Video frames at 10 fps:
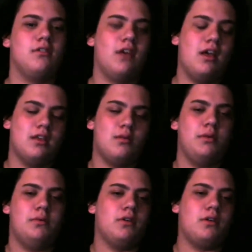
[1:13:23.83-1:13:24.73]
I think
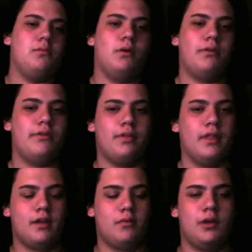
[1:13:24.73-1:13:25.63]

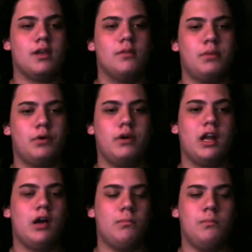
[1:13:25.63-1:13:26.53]
we can point
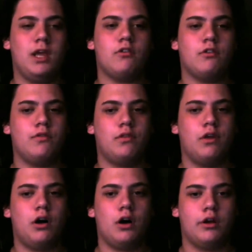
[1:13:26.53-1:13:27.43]
out major
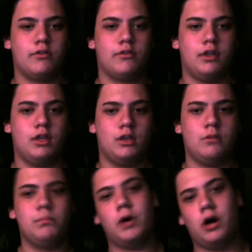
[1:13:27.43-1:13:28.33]
flaws
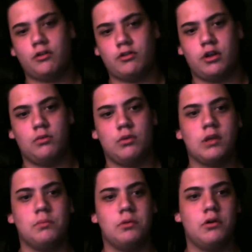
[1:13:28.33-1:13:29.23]
in Boston, and we
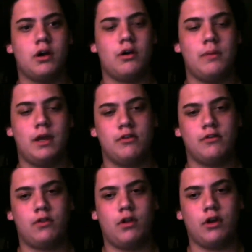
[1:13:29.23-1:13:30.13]
can point out major
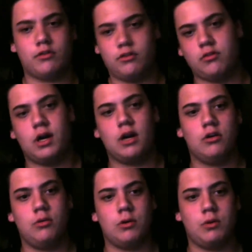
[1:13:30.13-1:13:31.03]
flaws in Toronto,
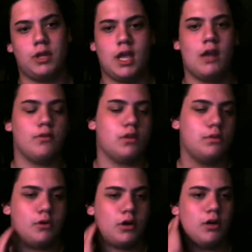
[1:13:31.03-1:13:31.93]
where we can't really
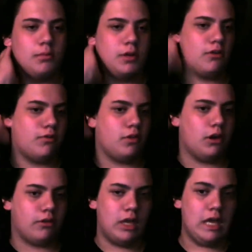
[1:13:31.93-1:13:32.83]
point out major
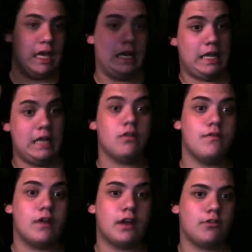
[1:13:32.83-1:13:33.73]
flaws in either
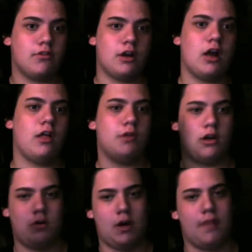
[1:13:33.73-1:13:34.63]
Vegas or
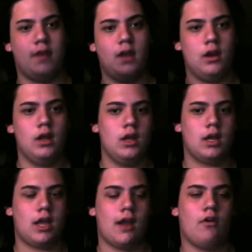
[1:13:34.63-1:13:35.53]
Colorado, and then
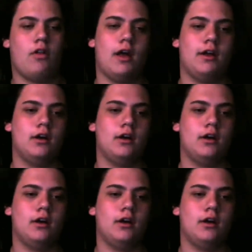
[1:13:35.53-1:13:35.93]
Carolina.